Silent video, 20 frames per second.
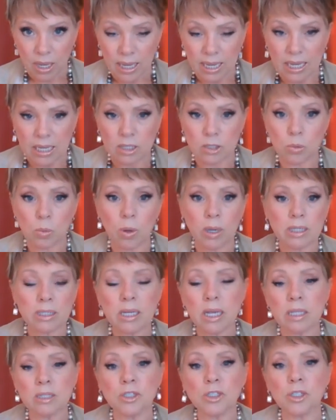is what
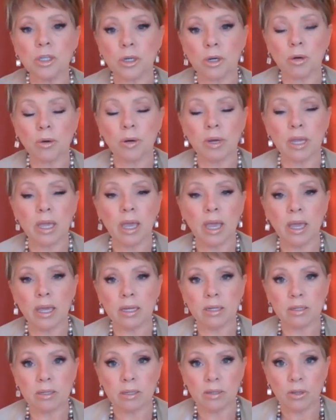tends to
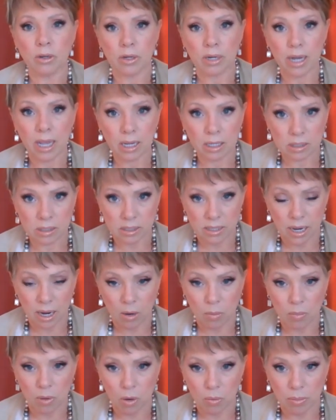create your next now
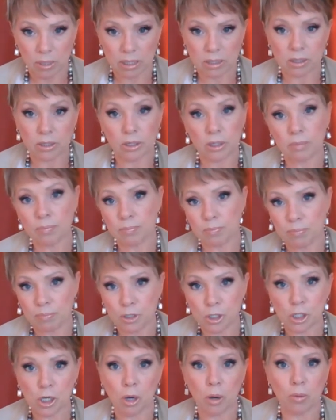moment, your
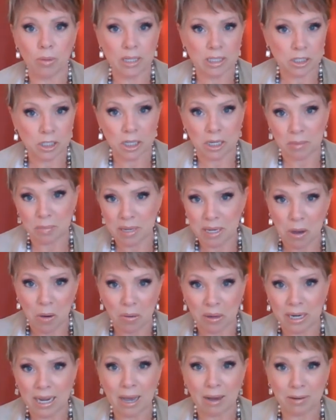show that's going to be
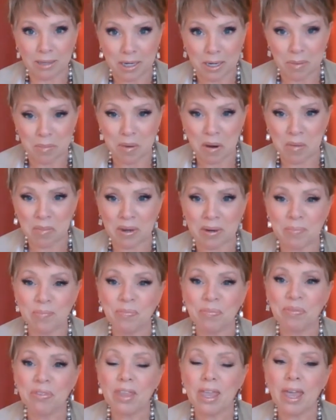going out in a moment.
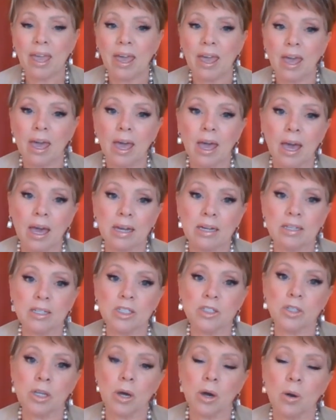And
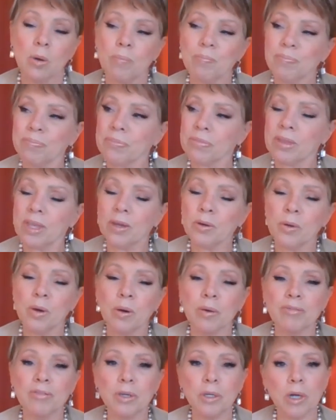so,
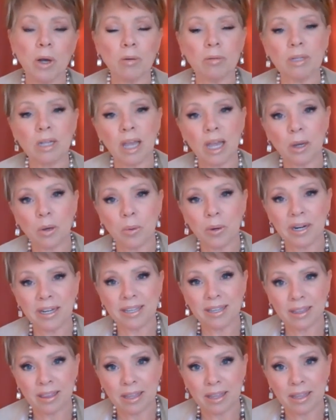if you don't like where you